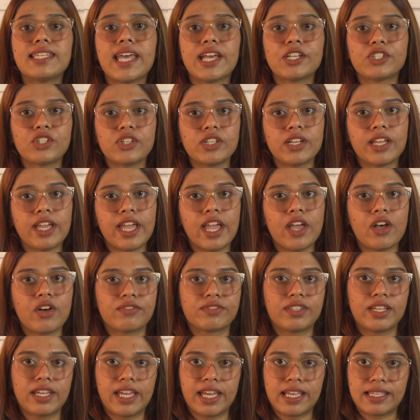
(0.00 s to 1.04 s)
Section A
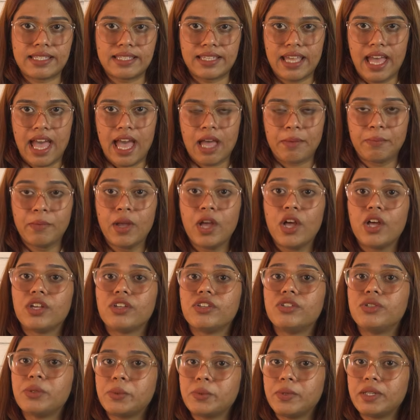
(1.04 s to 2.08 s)
of the exam,
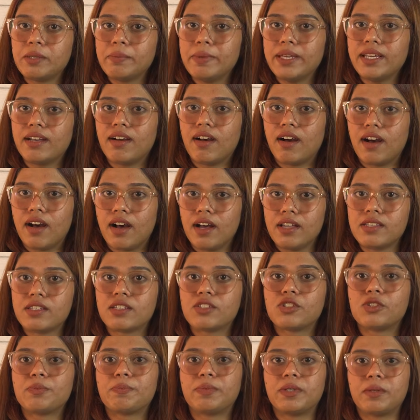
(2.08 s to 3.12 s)
you will be
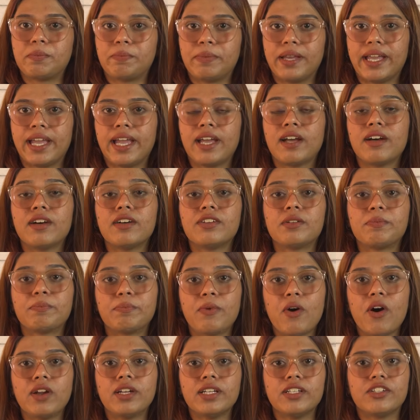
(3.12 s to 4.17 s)
asked to prepare a
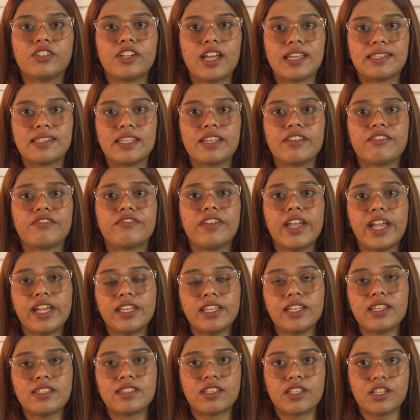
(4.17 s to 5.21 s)
report addressing
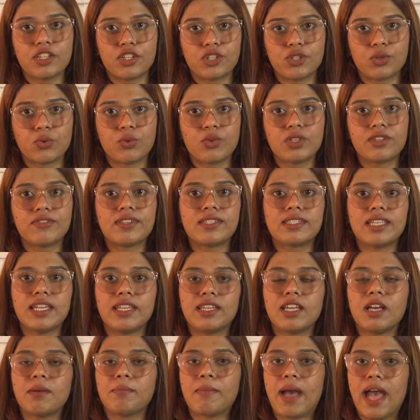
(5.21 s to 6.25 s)
various issues for
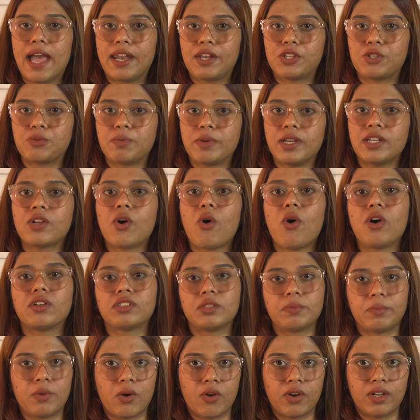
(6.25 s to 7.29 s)
senior management or
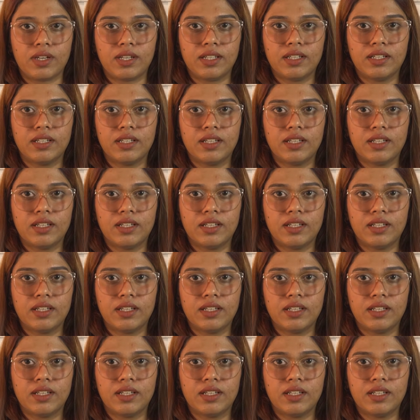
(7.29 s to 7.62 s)
the board.